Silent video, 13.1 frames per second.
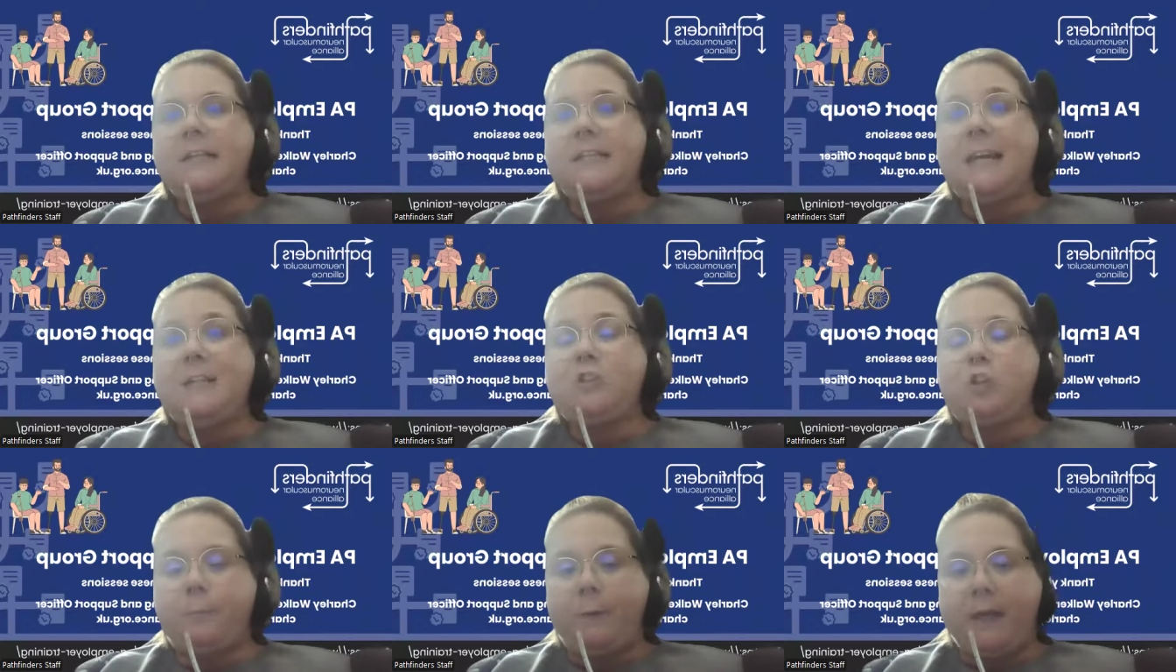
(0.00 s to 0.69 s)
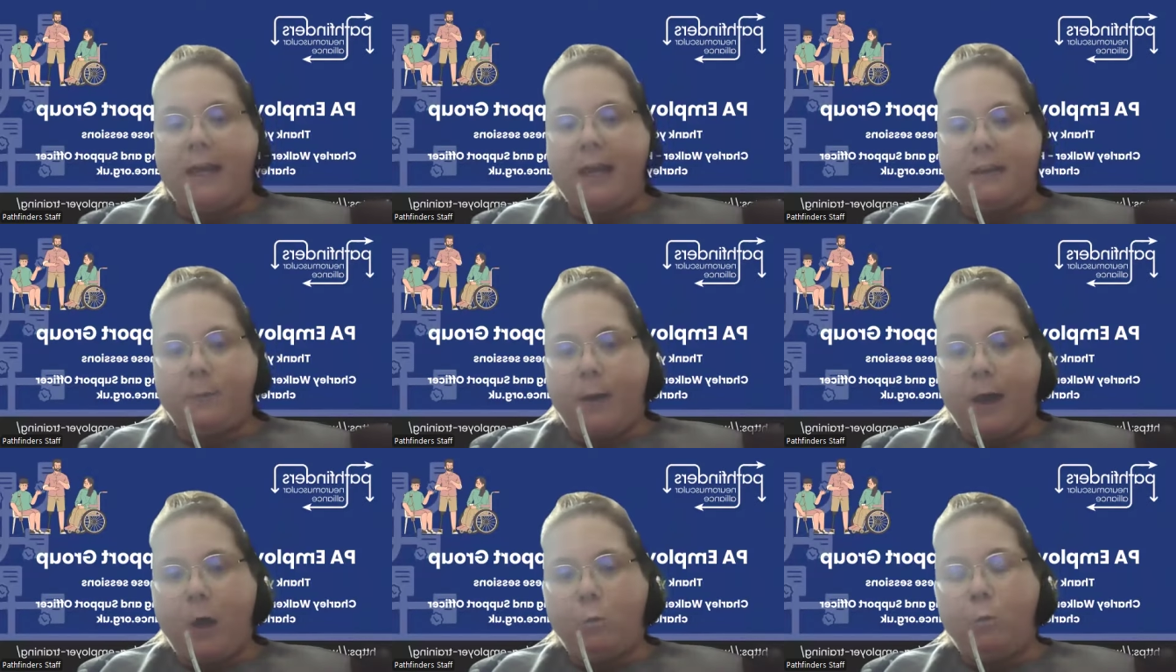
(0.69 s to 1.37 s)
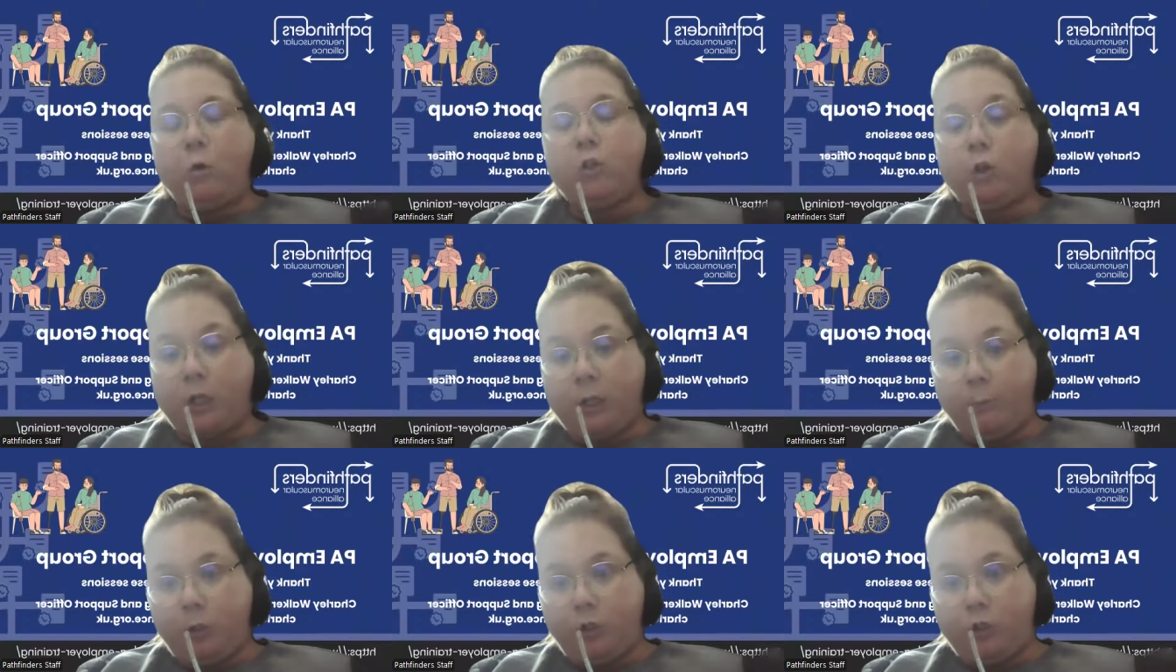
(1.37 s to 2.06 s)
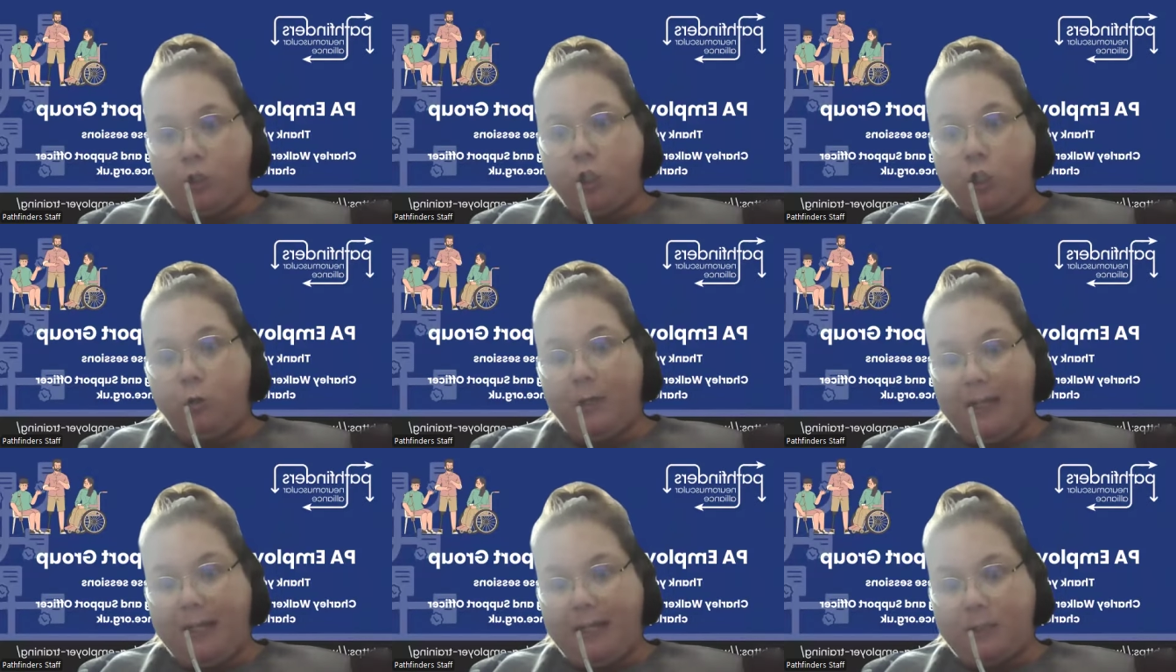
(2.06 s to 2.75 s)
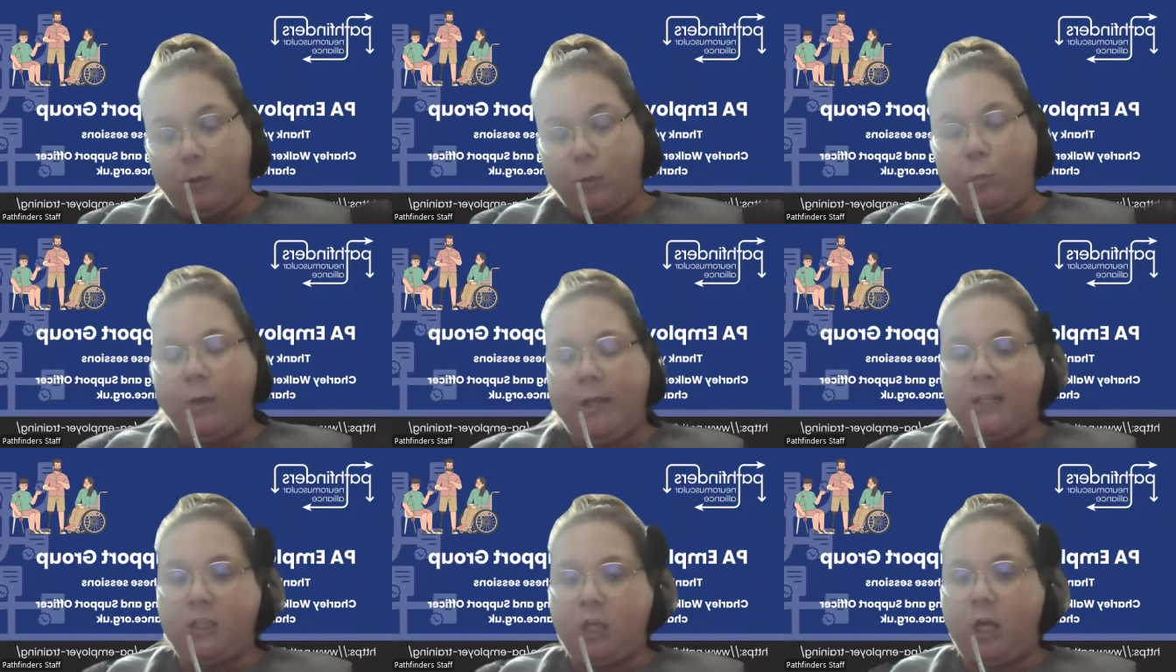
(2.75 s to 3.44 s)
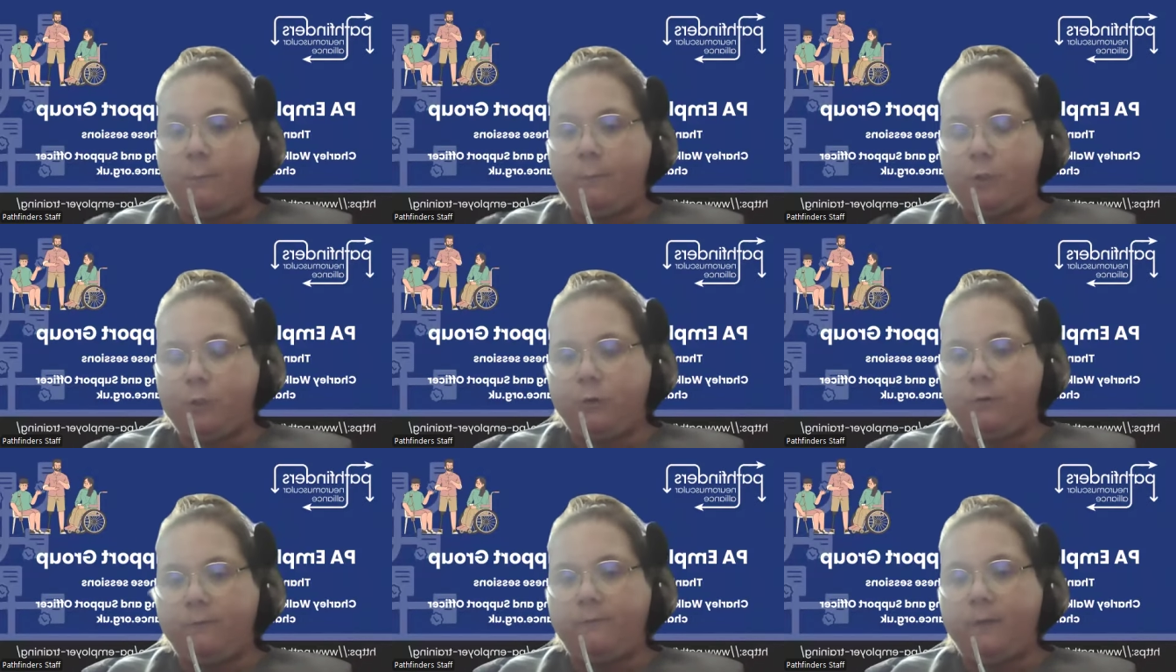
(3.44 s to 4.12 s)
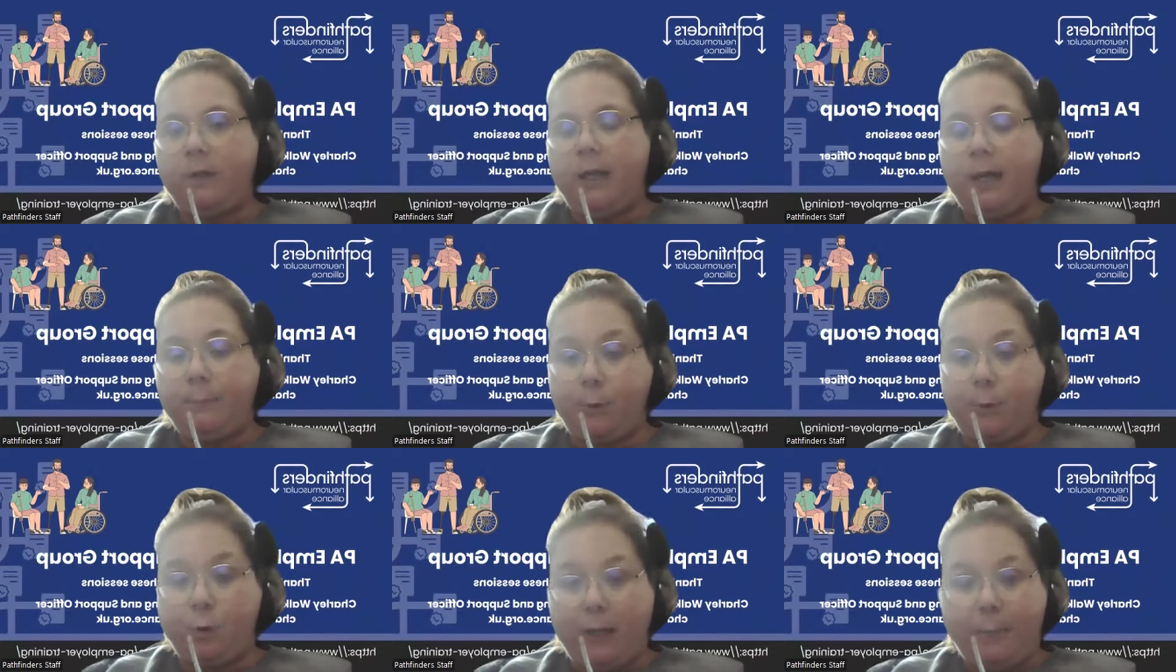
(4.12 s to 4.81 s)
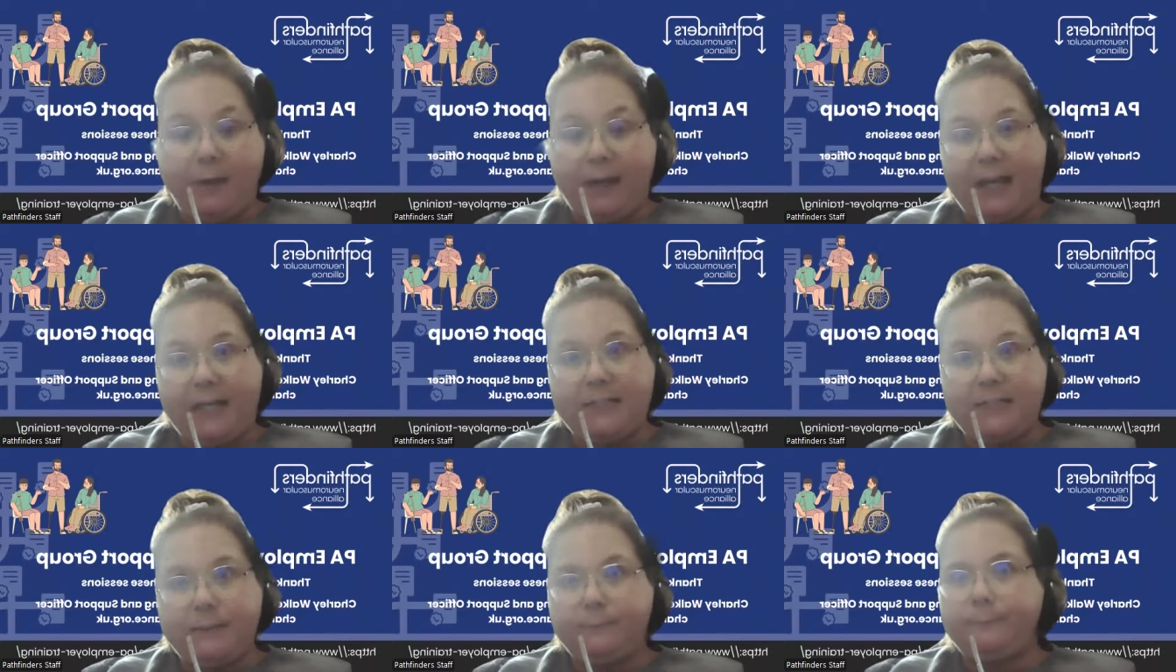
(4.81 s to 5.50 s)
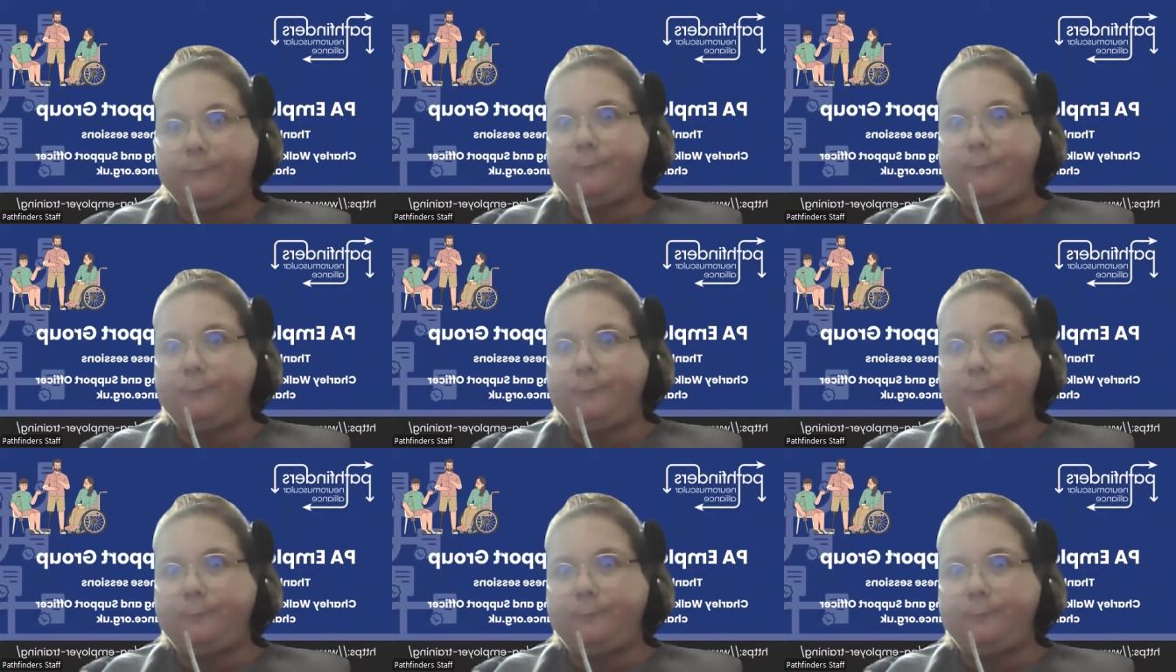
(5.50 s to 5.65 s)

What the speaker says: Today's topic is about what documents do you need in terms of employing PAs.